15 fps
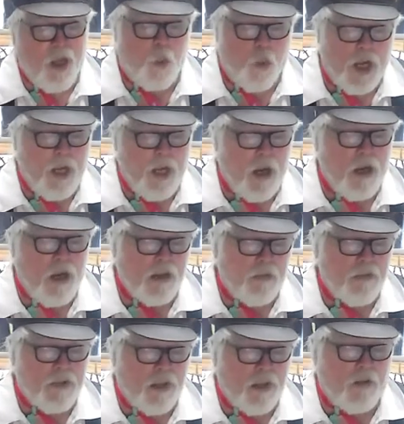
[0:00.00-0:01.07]
We are
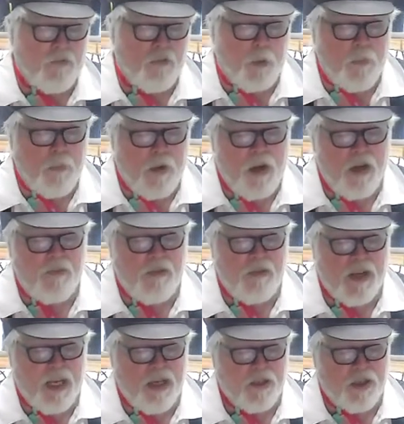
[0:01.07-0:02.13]
therefore part of
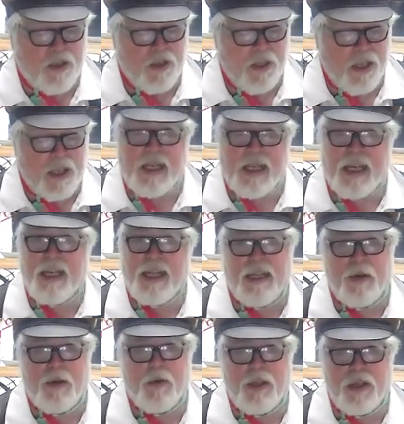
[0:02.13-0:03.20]
nature, and
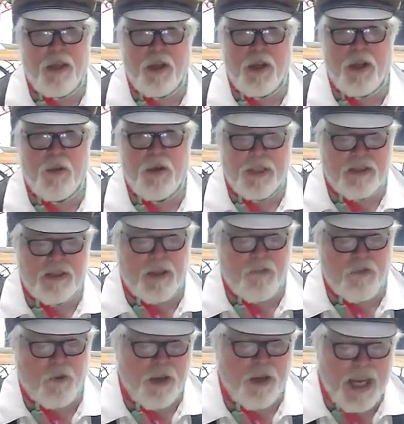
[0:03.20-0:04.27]
anything we do is
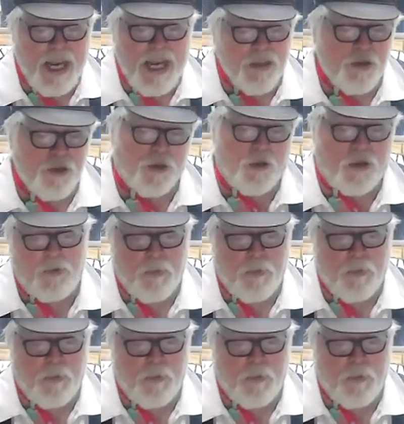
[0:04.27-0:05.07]
therefore natural.